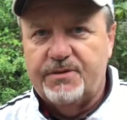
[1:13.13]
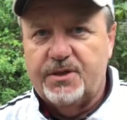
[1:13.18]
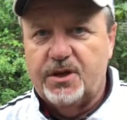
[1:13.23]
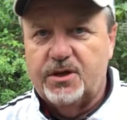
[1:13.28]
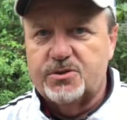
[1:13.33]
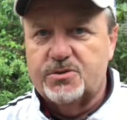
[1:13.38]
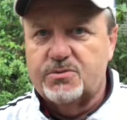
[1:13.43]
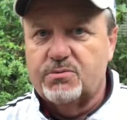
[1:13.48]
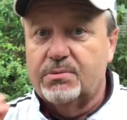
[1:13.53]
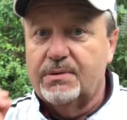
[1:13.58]

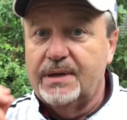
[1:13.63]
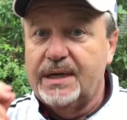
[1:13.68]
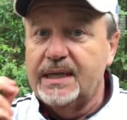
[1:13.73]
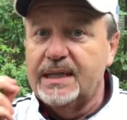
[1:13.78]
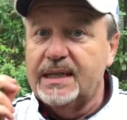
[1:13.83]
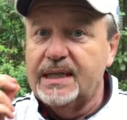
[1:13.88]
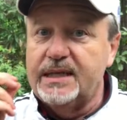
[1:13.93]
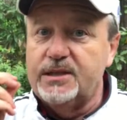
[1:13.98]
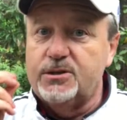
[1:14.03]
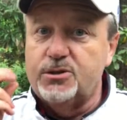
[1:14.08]
there's
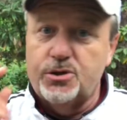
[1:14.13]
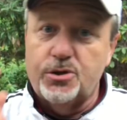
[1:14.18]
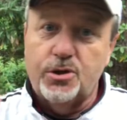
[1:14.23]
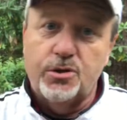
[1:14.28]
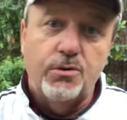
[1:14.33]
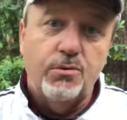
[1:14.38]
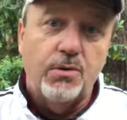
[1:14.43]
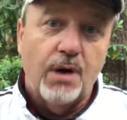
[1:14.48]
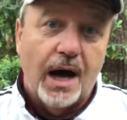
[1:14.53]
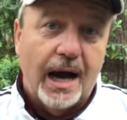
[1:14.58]
really
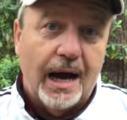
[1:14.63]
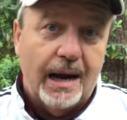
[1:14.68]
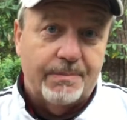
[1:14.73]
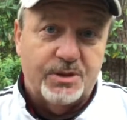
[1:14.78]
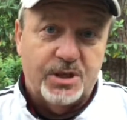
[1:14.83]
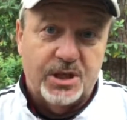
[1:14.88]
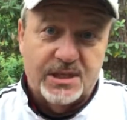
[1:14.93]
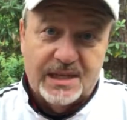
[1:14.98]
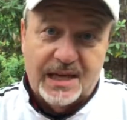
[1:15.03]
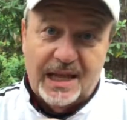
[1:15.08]
two options.